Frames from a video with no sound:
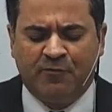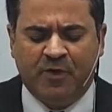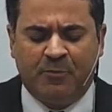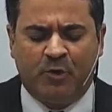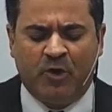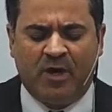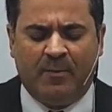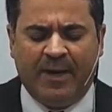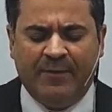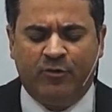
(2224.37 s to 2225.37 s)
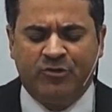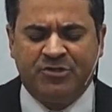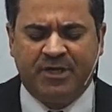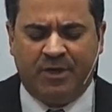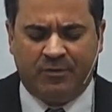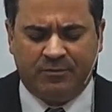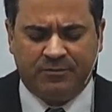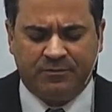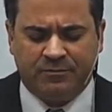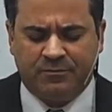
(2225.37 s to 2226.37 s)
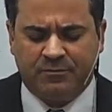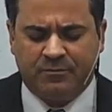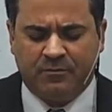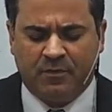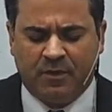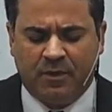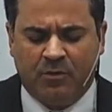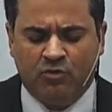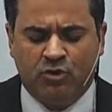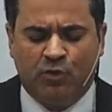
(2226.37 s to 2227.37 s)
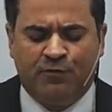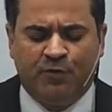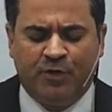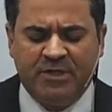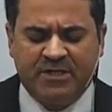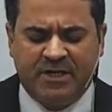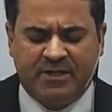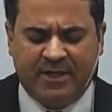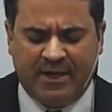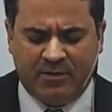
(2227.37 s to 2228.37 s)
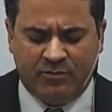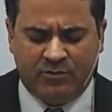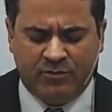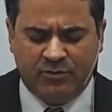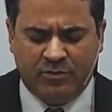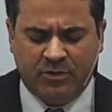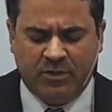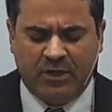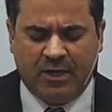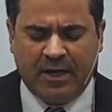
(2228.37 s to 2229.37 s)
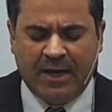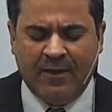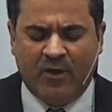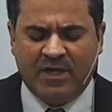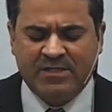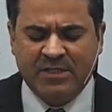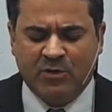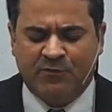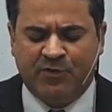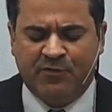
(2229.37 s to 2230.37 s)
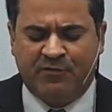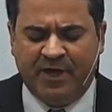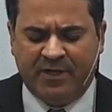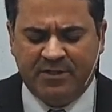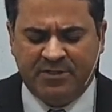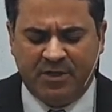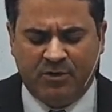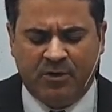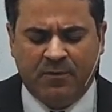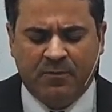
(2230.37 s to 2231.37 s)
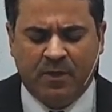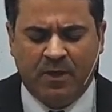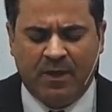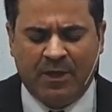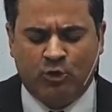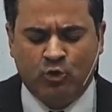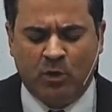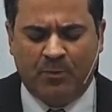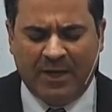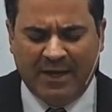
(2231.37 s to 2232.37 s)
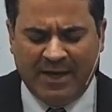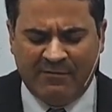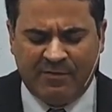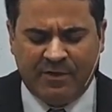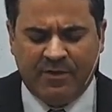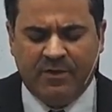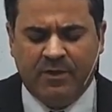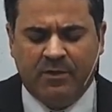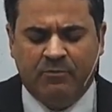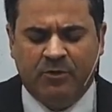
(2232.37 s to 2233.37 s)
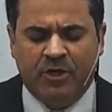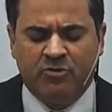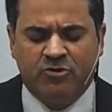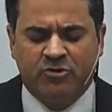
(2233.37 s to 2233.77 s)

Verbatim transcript: this service that was scheduled in heaven, this, the song sang, every prayer that was made, your word,